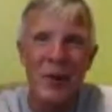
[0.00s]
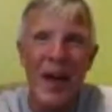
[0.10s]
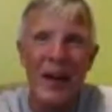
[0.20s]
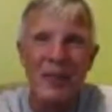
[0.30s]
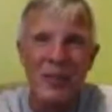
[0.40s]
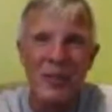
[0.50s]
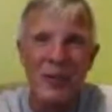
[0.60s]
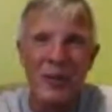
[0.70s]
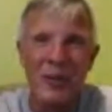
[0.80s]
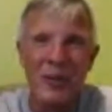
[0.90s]
you'd like to
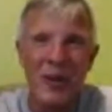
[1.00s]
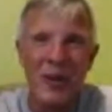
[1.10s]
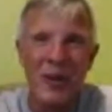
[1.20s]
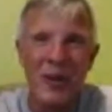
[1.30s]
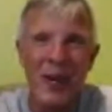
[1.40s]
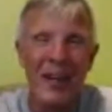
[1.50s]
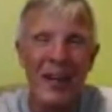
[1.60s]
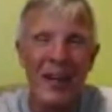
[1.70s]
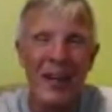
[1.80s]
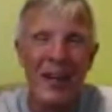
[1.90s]
throw out to
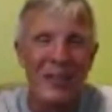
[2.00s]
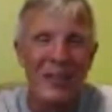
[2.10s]
the